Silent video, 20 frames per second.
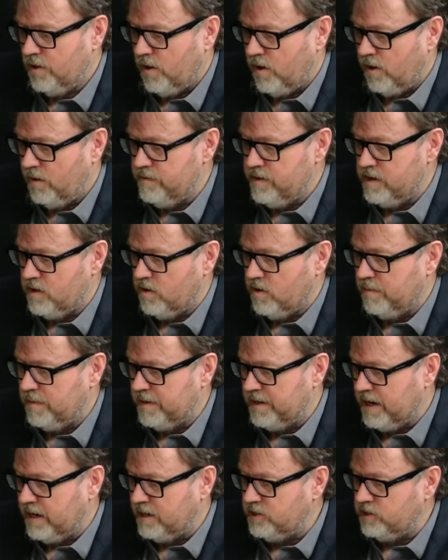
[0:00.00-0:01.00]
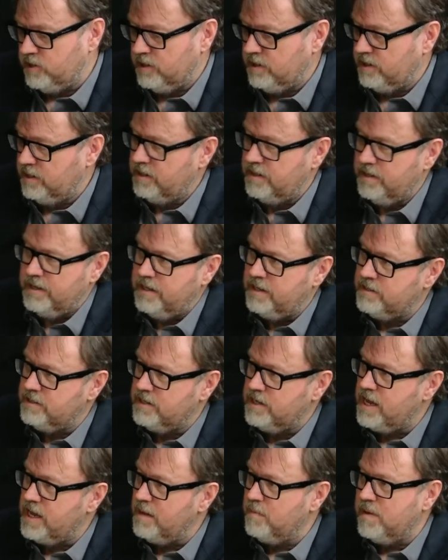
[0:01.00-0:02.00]
of the accommodation is an
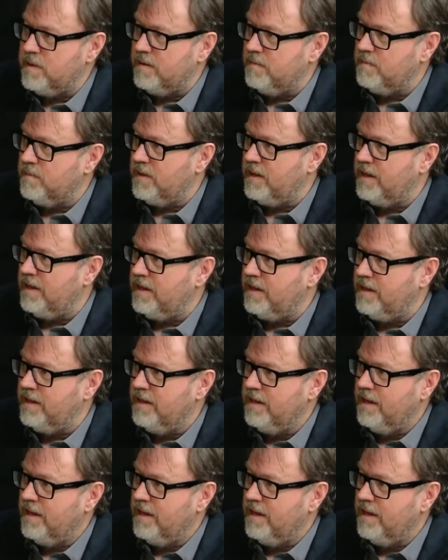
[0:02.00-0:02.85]
Airbnb,